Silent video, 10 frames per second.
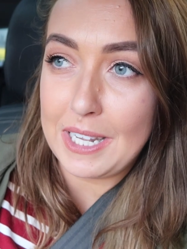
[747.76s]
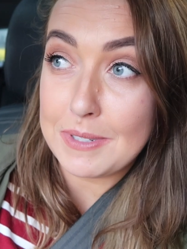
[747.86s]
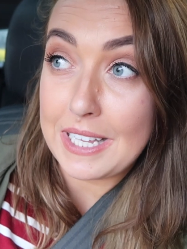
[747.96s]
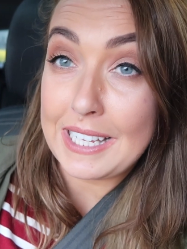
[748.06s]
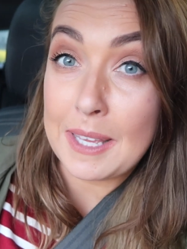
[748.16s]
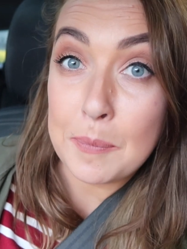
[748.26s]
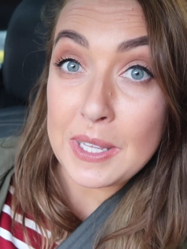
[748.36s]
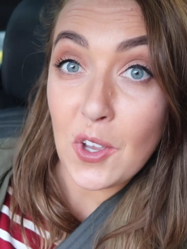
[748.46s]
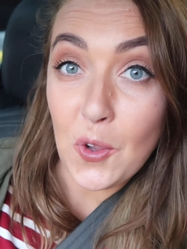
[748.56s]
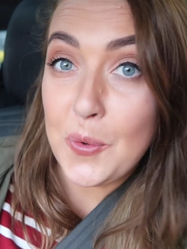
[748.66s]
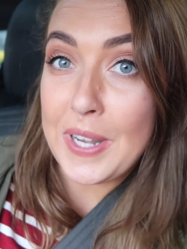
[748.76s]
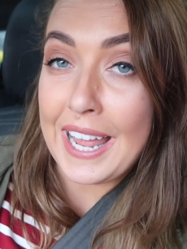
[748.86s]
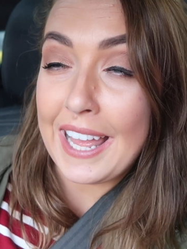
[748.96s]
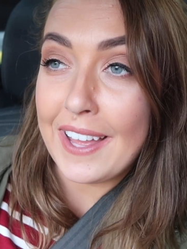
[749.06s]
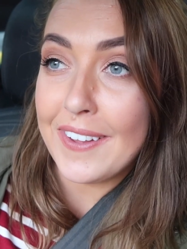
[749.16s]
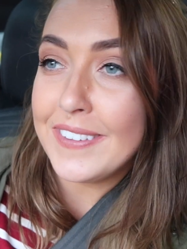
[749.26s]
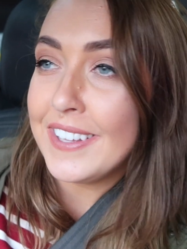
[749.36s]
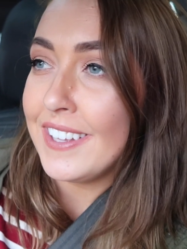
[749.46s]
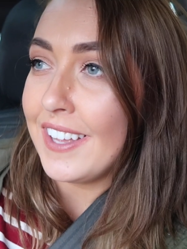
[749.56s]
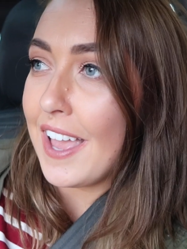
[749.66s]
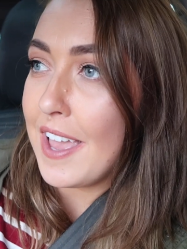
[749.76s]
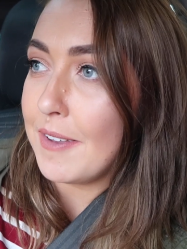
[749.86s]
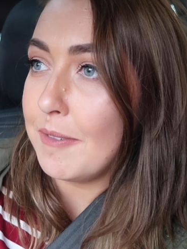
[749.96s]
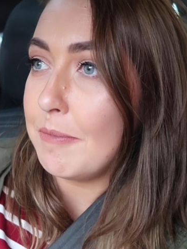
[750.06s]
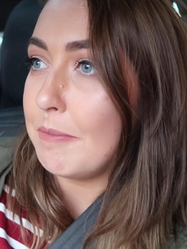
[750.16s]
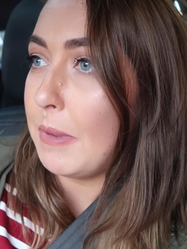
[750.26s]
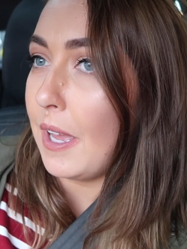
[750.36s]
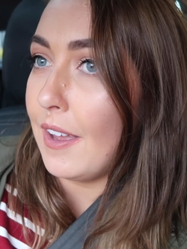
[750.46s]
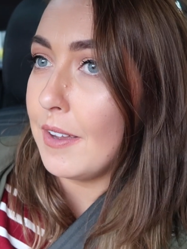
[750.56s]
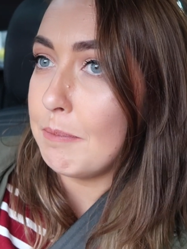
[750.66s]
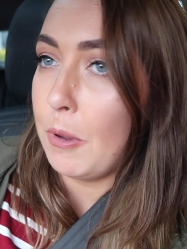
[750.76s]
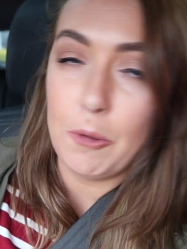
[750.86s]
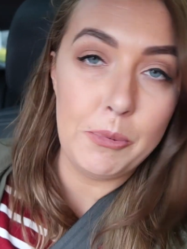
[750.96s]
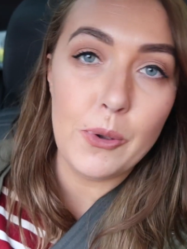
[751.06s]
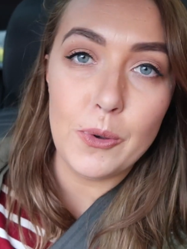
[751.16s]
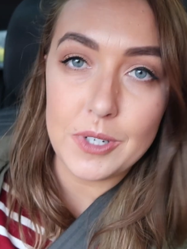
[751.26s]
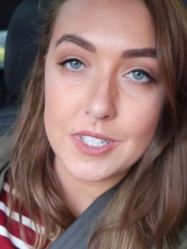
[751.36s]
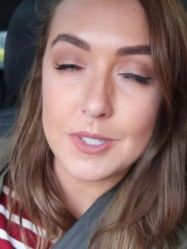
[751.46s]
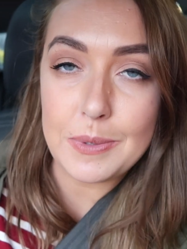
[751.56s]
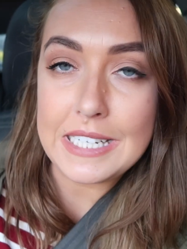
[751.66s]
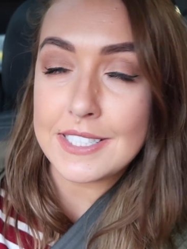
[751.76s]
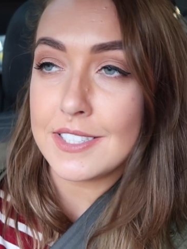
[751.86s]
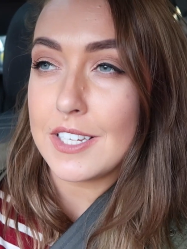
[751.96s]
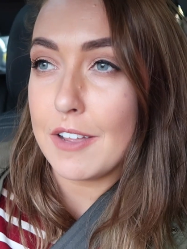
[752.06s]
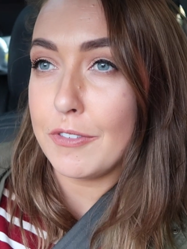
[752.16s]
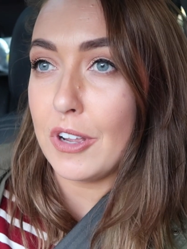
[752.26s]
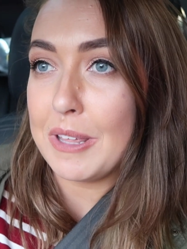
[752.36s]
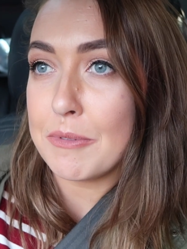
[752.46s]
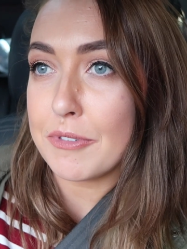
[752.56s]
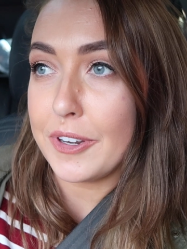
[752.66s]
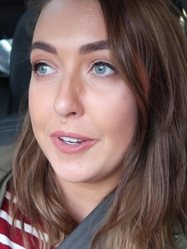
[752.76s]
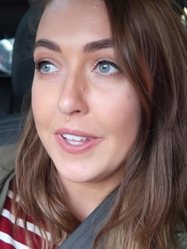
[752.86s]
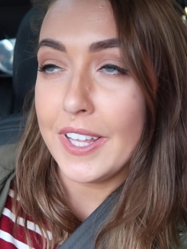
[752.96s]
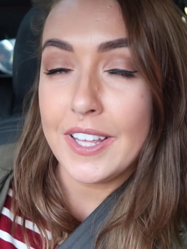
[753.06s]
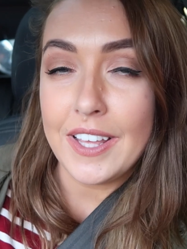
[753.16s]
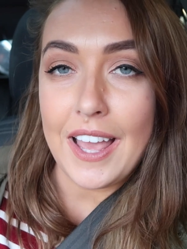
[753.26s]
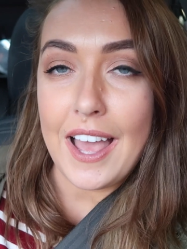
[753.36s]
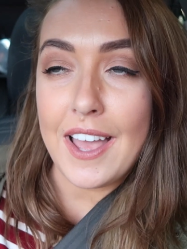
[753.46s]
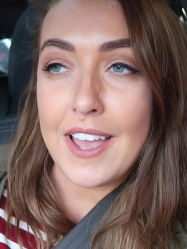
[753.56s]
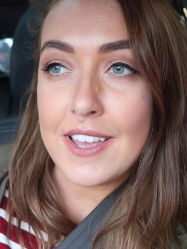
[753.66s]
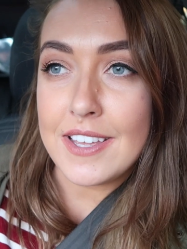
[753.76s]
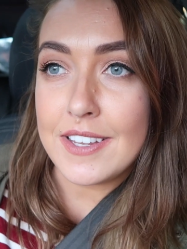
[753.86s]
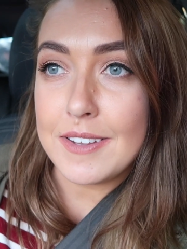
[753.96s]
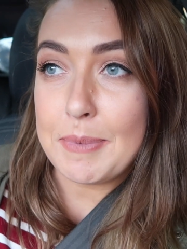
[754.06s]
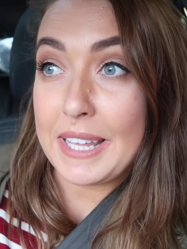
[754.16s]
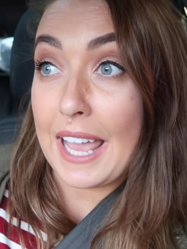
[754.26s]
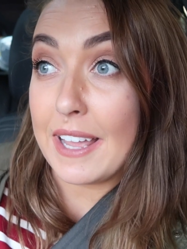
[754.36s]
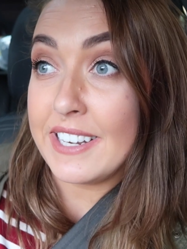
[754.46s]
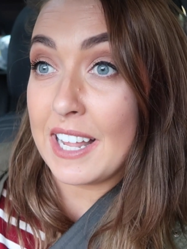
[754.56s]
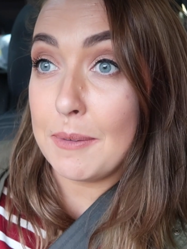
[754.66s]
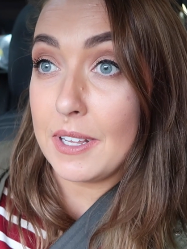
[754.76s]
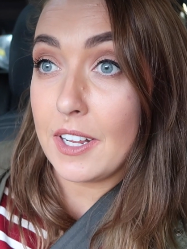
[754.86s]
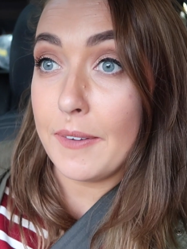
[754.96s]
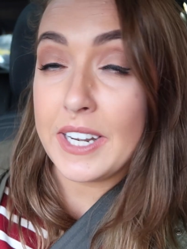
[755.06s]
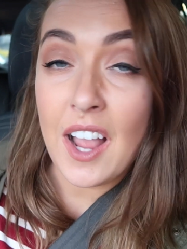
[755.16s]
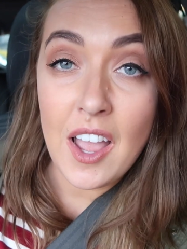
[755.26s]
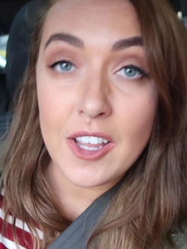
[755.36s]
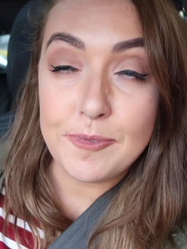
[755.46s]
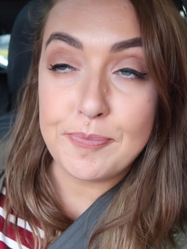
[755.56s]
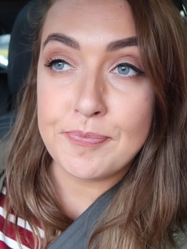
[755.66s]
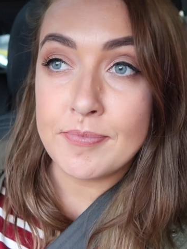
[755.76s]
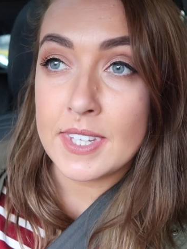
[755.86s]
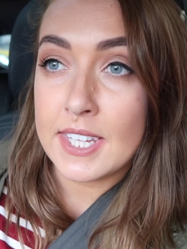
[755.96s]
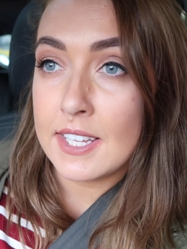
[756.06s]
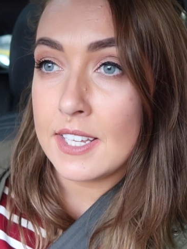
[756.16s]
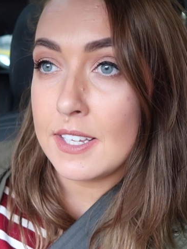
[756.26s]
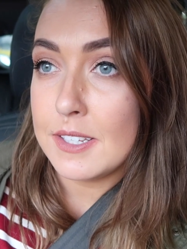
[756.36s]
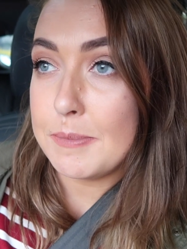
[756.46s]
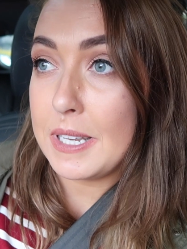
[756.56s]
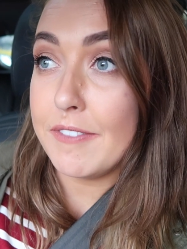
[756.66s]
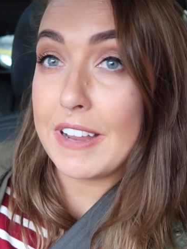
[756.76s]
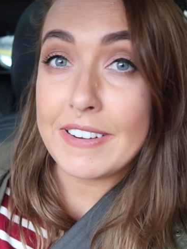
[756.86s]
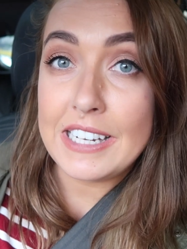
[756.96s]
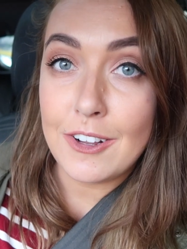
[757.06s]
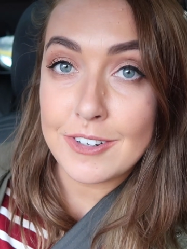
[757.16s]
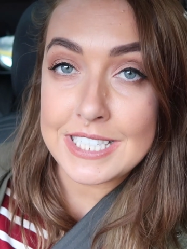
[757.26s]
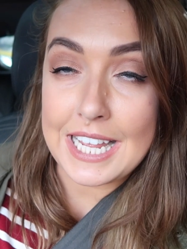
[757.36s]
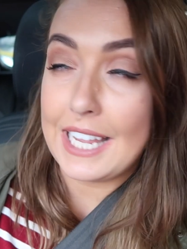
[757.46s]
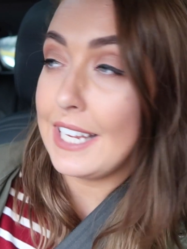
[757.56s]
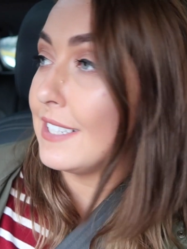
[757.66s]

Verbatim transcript: and he was like can we go now um, but popcorn and sweets and stuff got in through uh, but yeah now we're going home it's been a very long day